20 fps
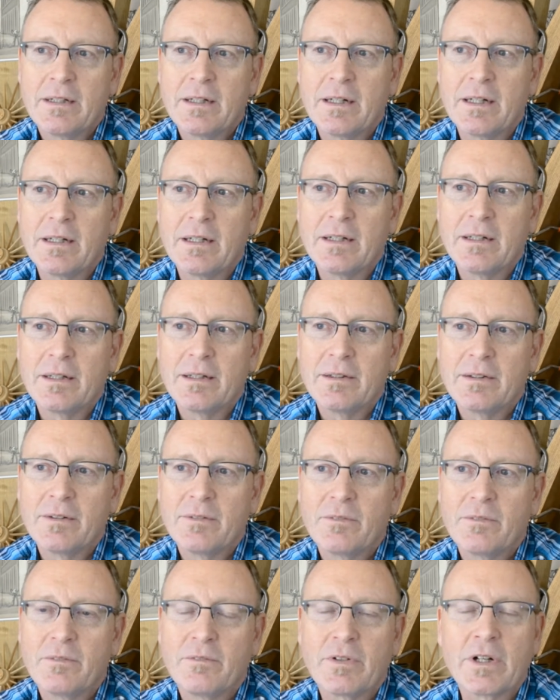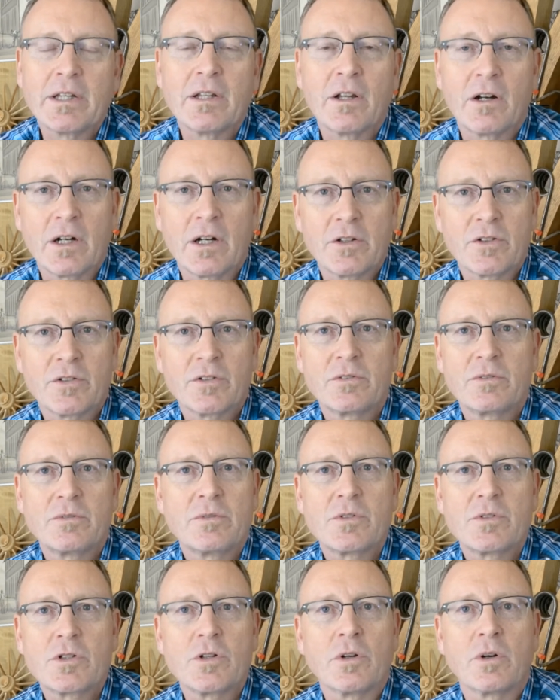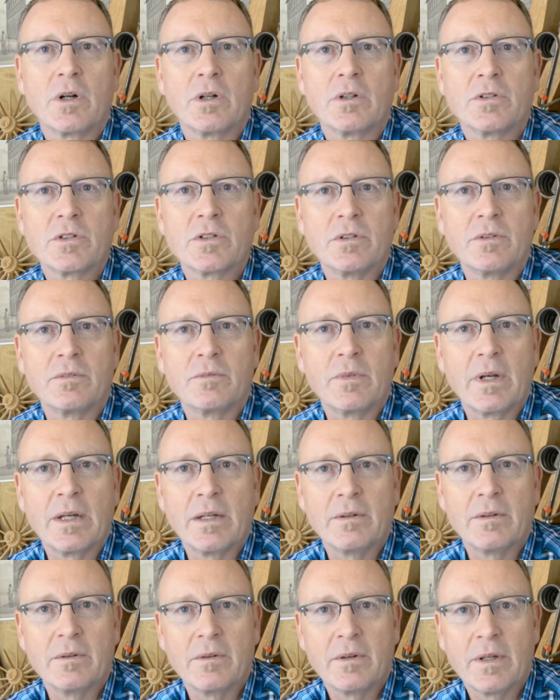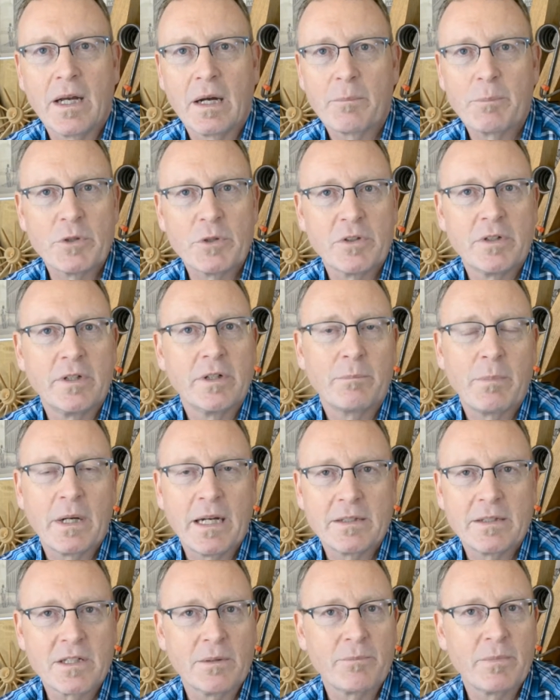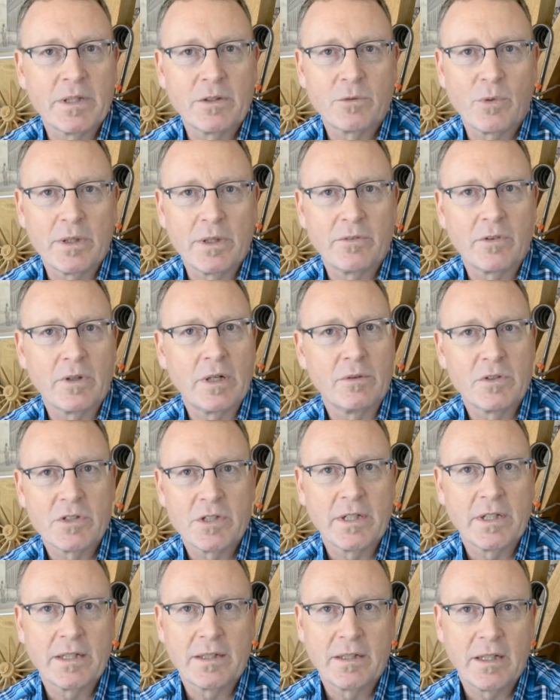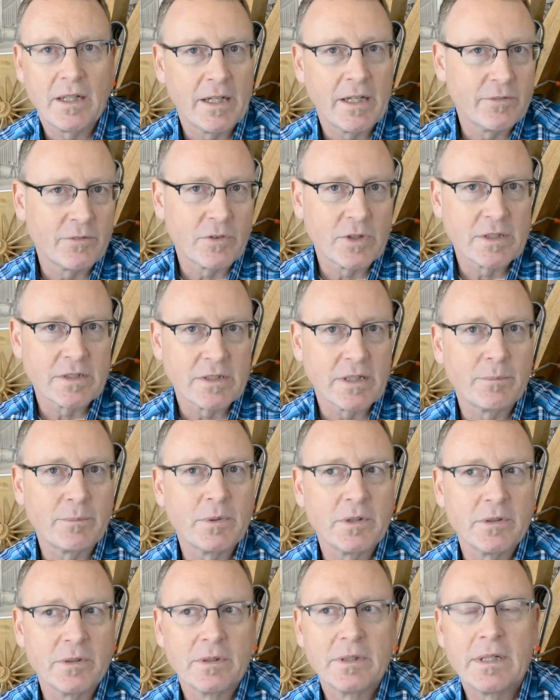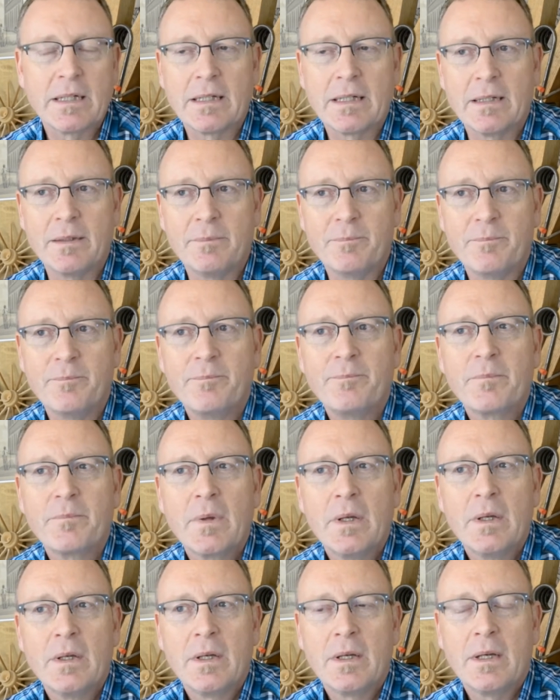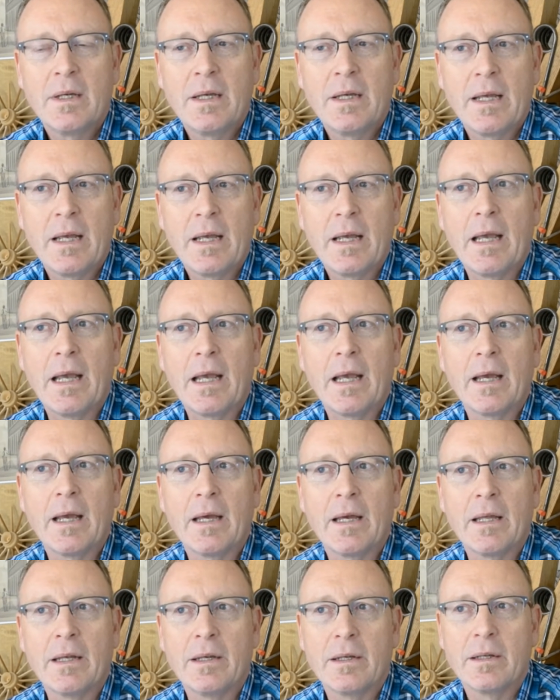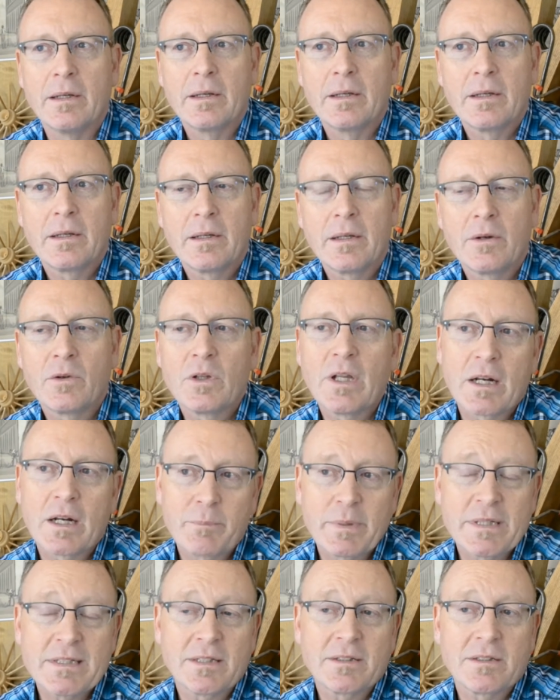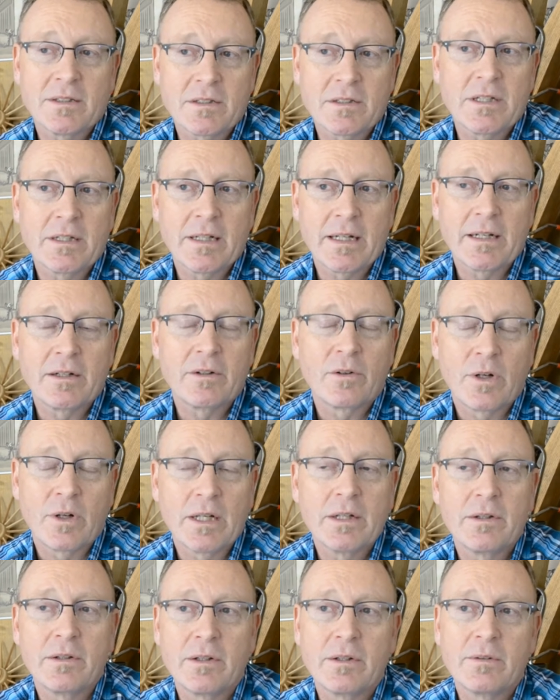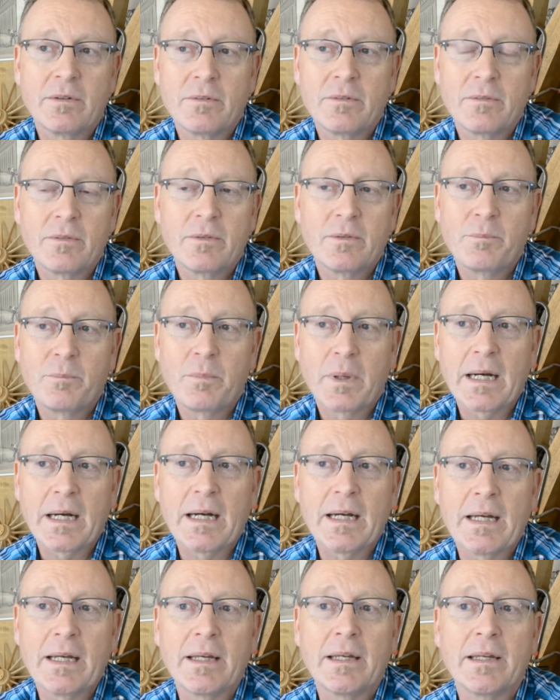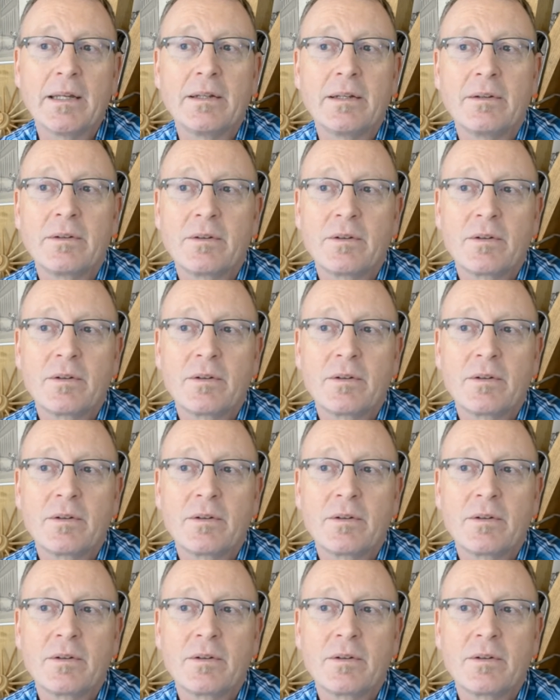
uh, very large stores and, and the opportunity to buy something 24 hours a day online, for example. Um, and you know, a lot of businesses today are run by